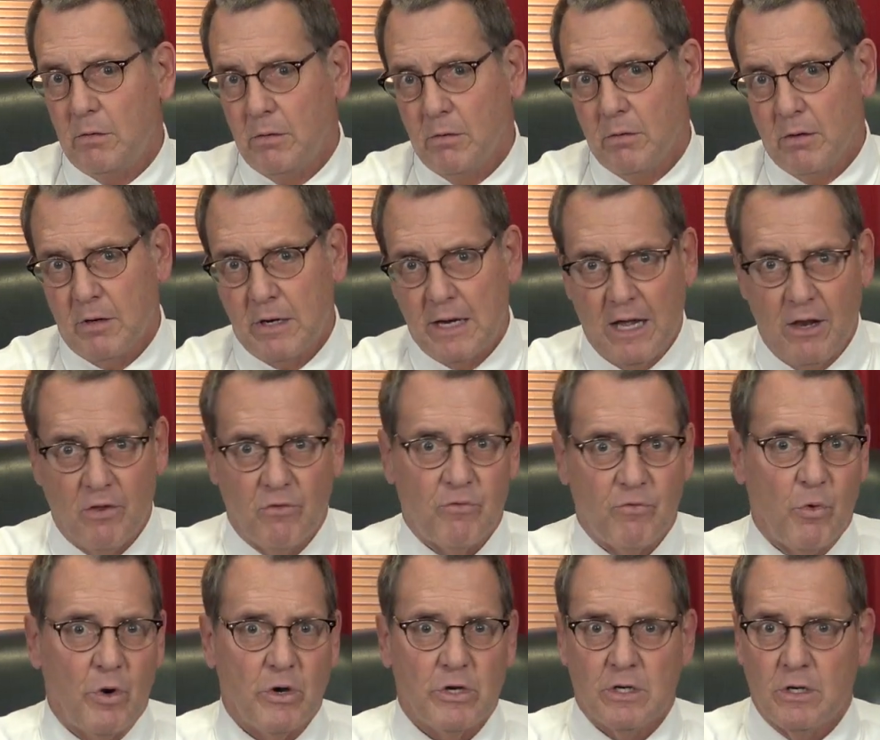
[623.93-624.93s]
or
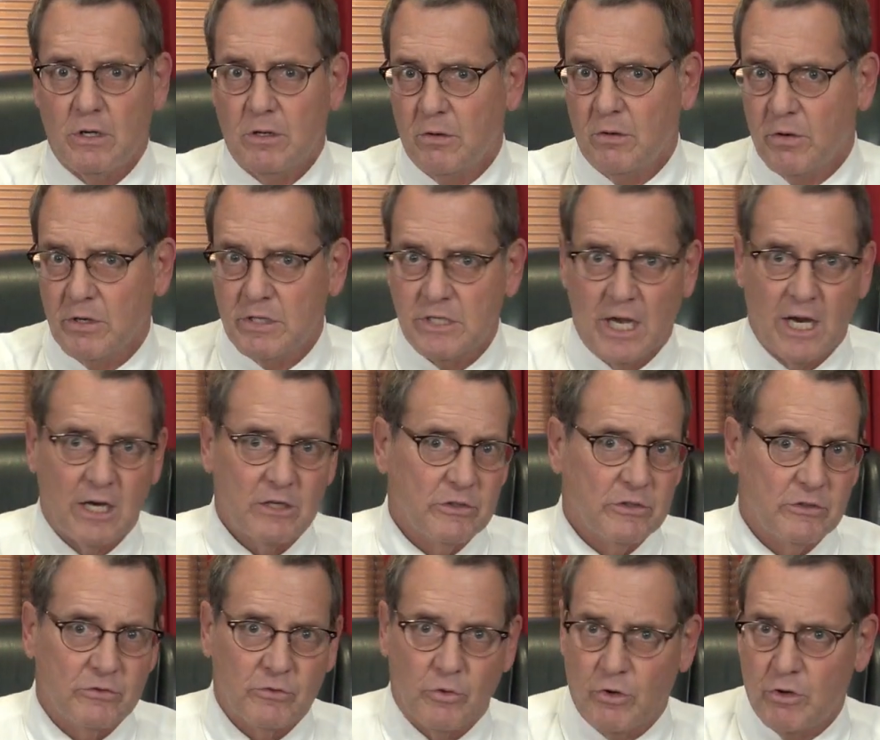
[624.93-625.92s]
California or
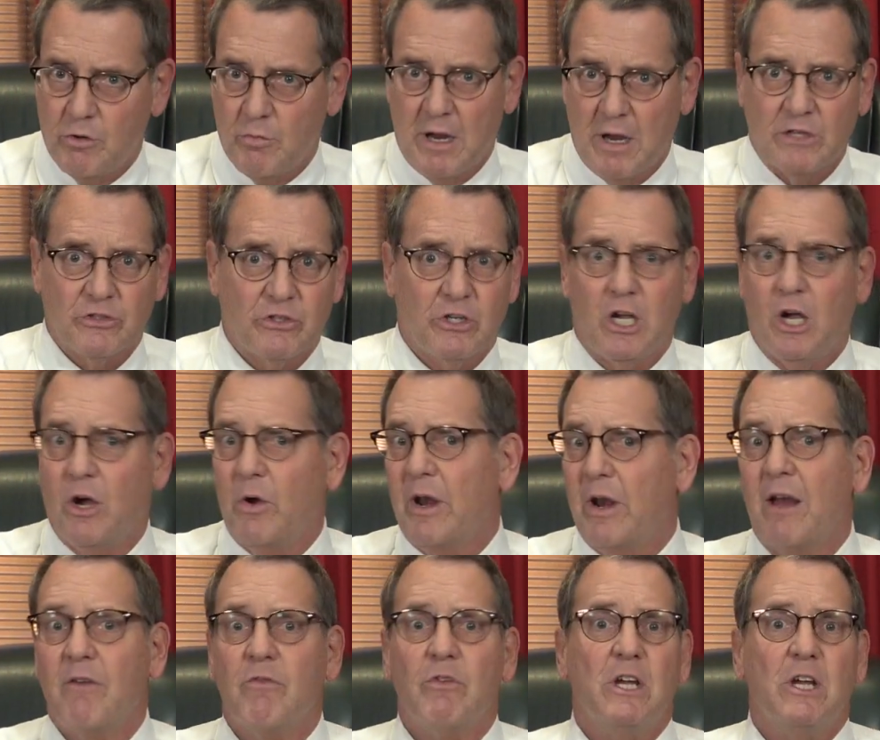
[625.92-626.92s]
Texas or New Mexico
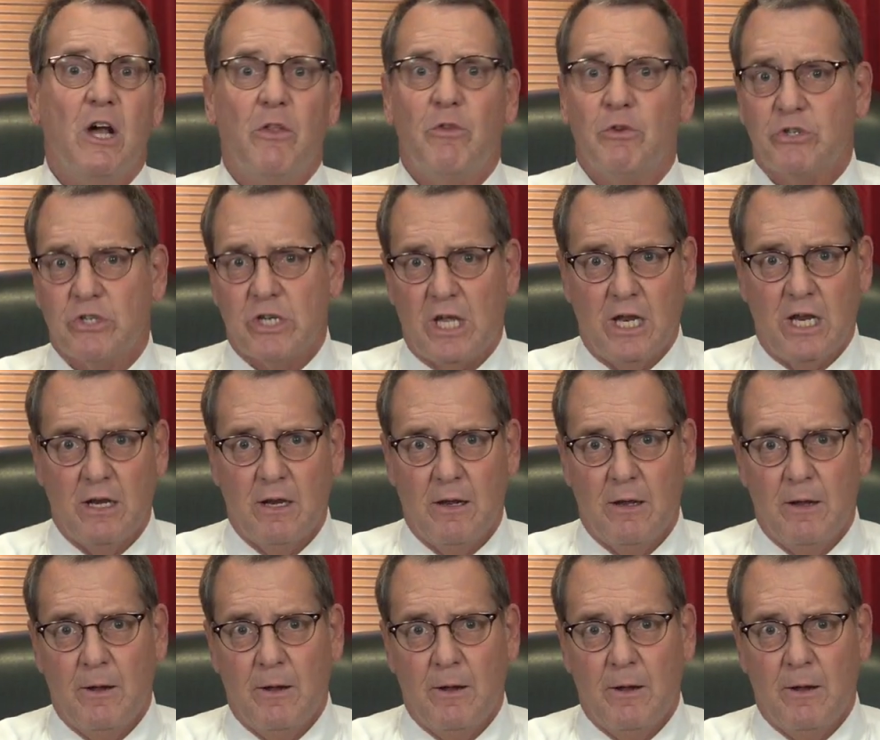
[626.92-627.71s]
and every other state,